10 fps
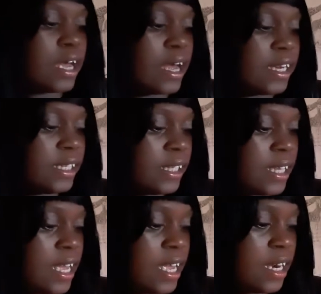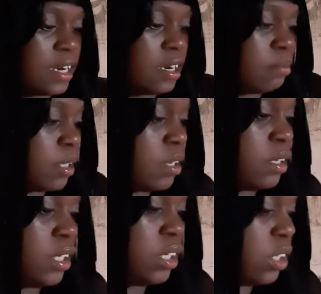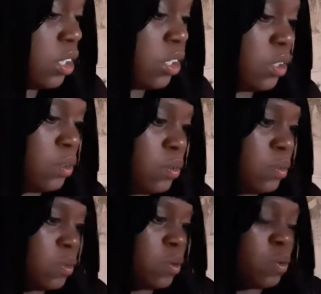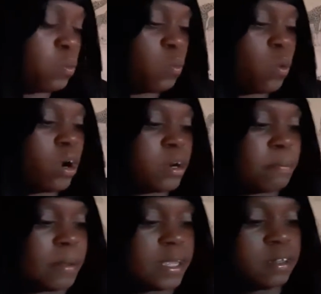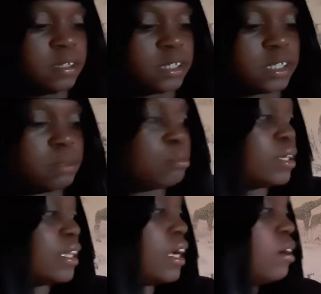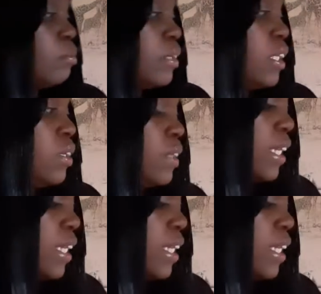And then I'm going to do 1 mil to bring that up to